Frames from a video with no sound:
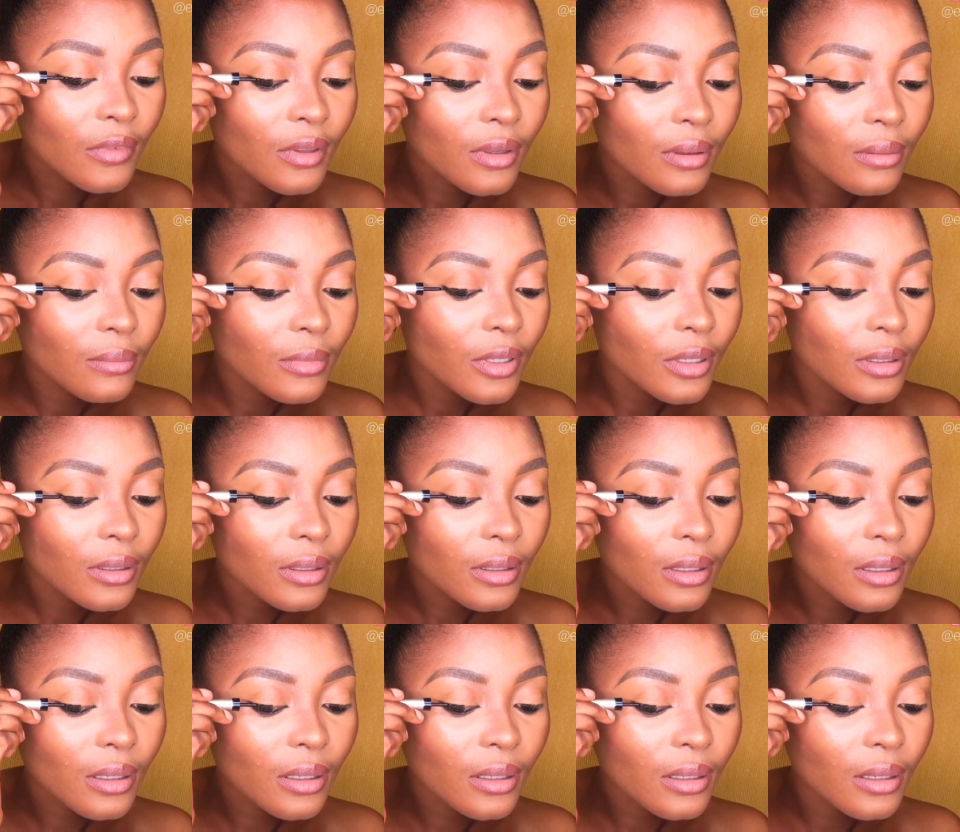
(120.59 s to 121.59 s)
So I'm just
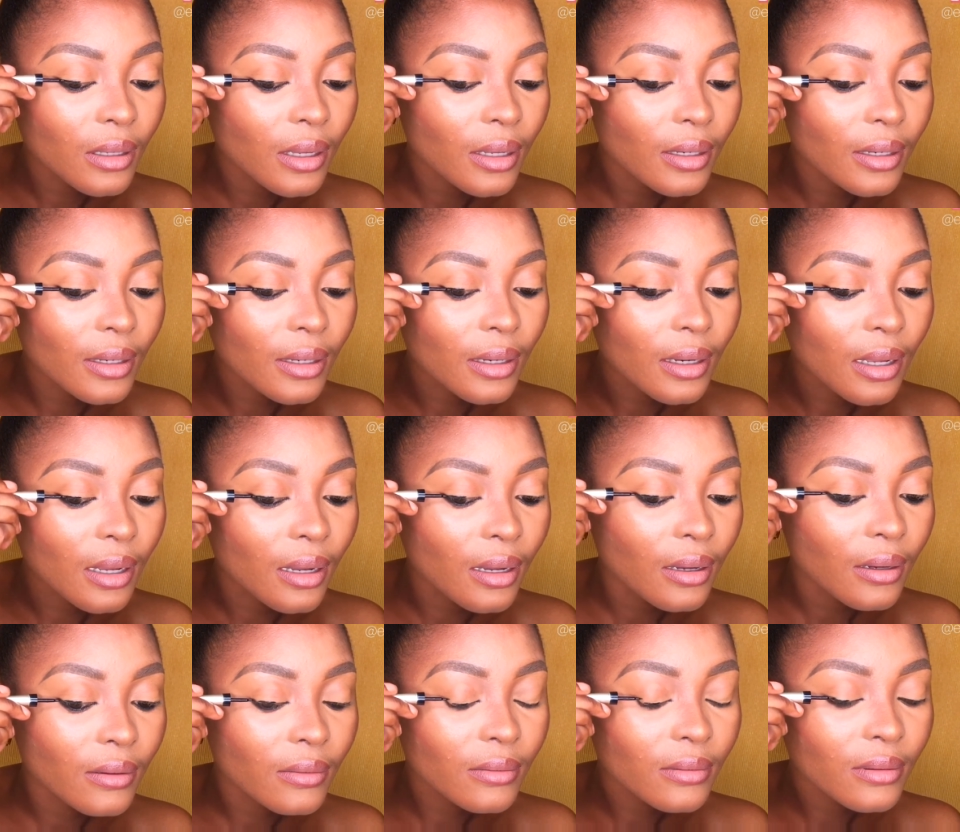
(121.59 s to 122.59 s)
taking that
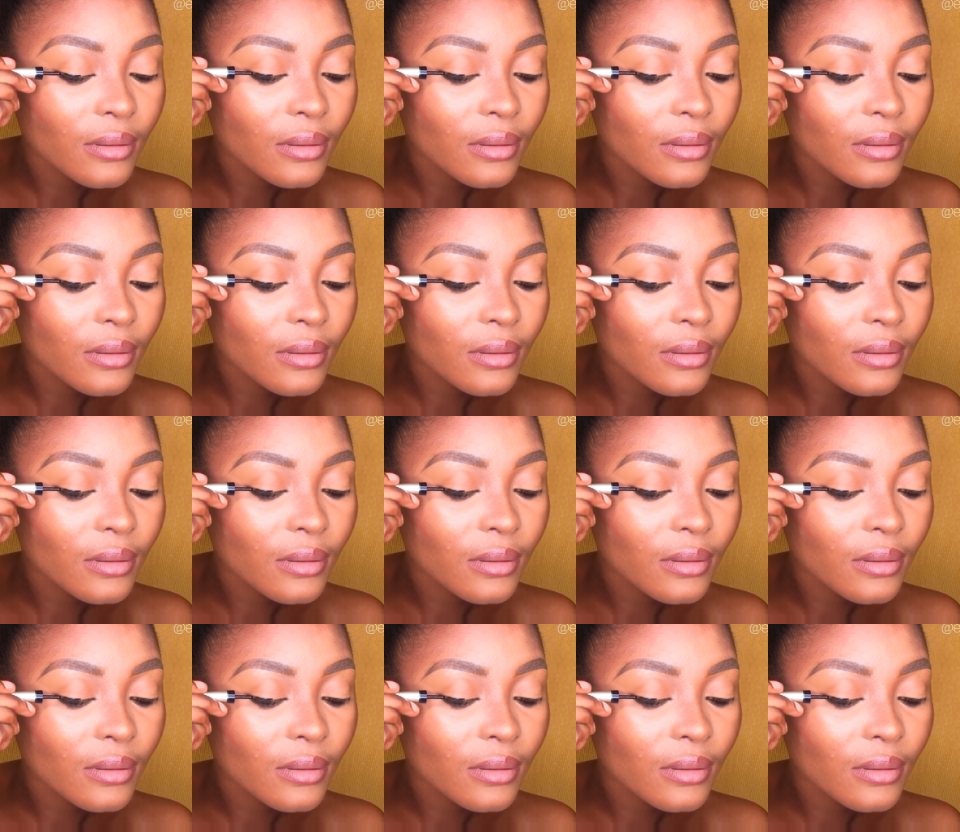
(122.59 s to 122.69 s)
down.